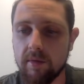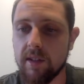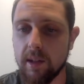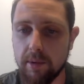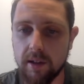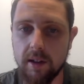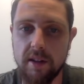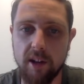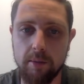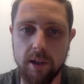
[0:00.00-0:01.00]
typically
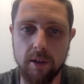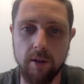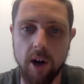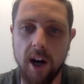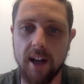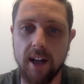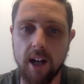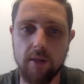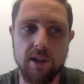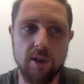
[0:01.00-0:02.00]
they'll be on higher
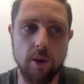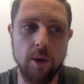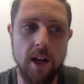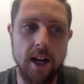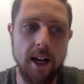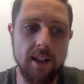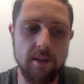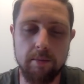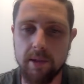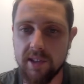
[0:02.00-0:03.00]
calories, so as
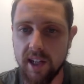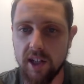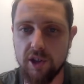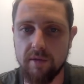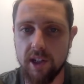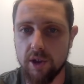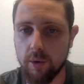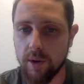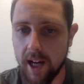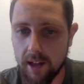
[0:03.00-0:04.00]
a percentage of their
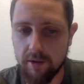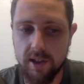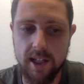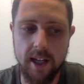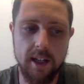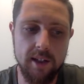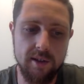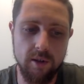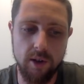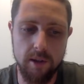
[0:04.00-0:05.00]
total calorie intake,
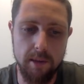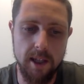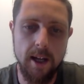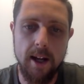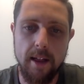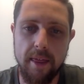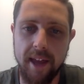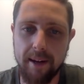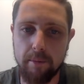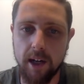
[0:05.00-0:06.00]
it's not going to be
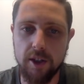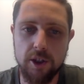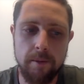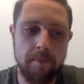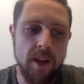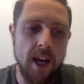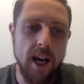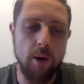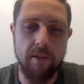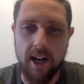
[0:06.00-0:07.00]
that much.
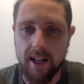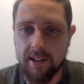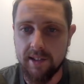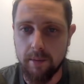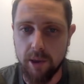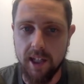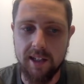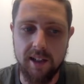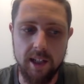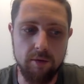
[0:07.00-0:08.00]
However, as somebody
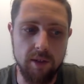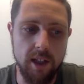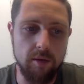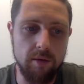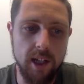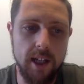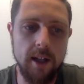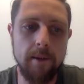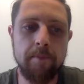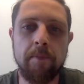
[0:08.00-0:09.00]
gets leaner and leaner and
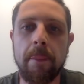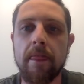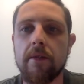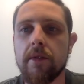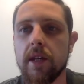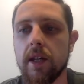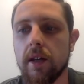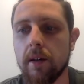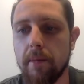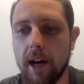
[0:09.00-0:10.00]
leaner,
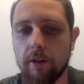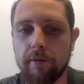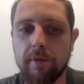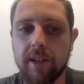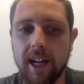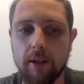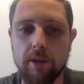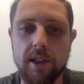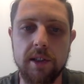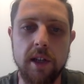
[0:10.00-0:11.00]
the amount of
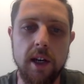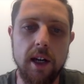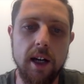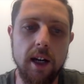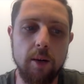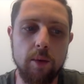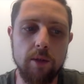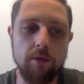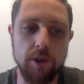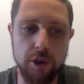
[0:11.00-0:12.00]
calories we
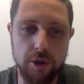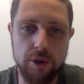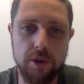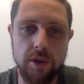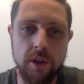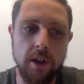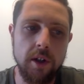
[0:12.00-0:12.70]
reduce